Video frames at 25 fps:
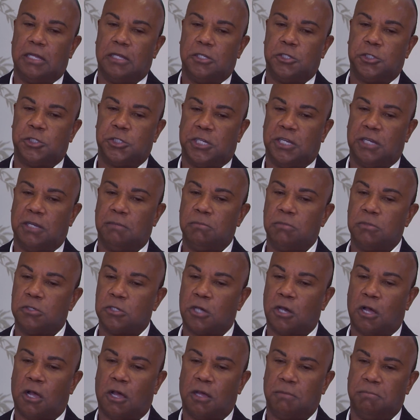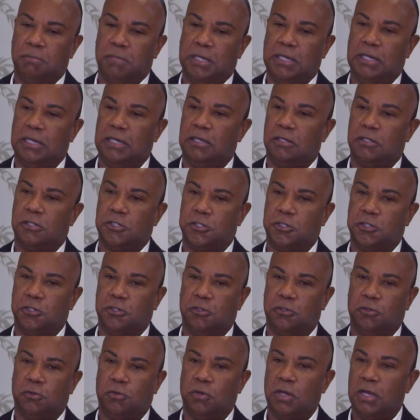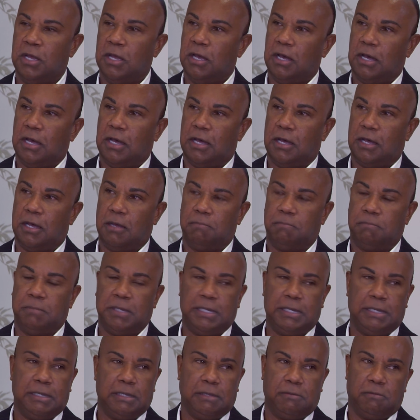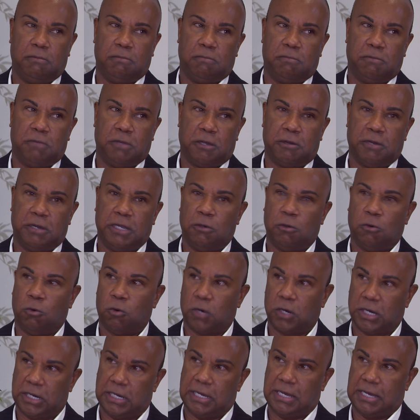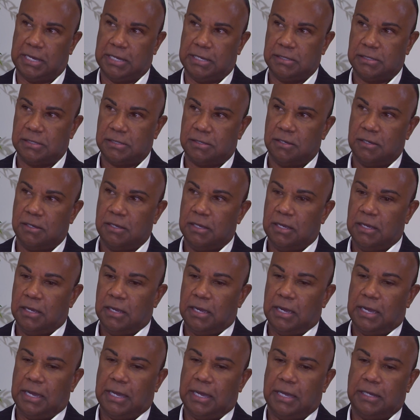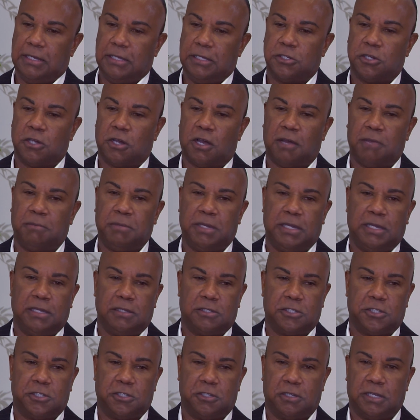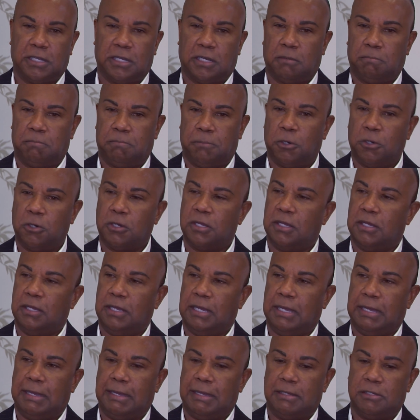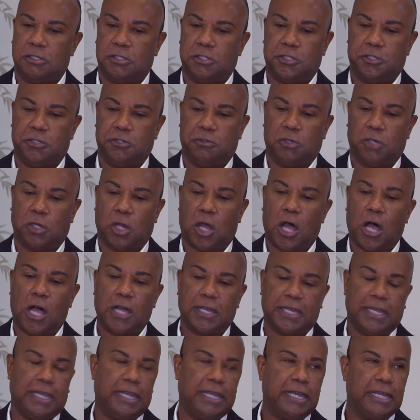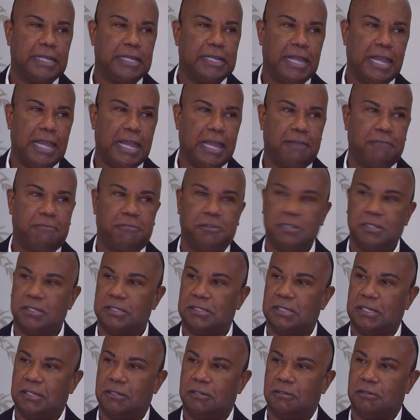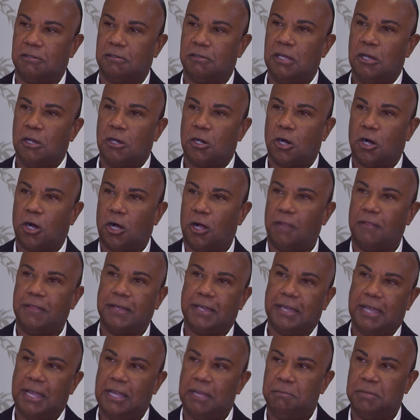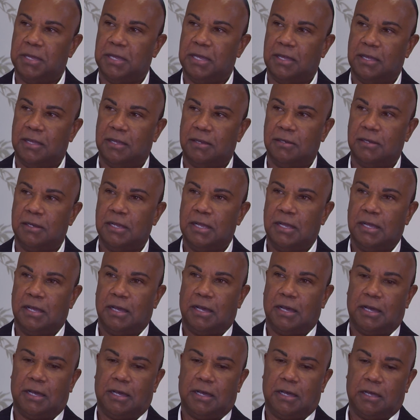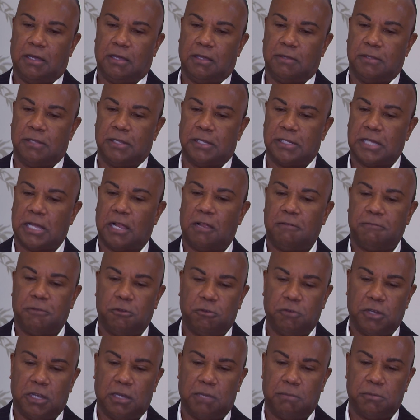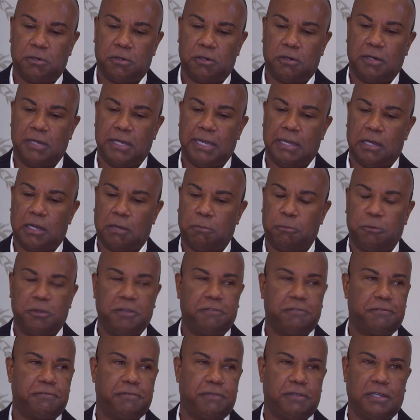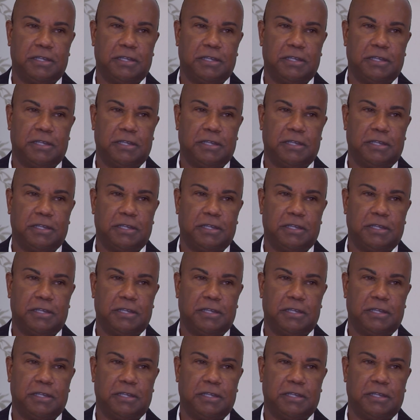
Jim taught me to be very organized. And he taught me to get a book and to log in every single call that came in, the telephone number, and a brief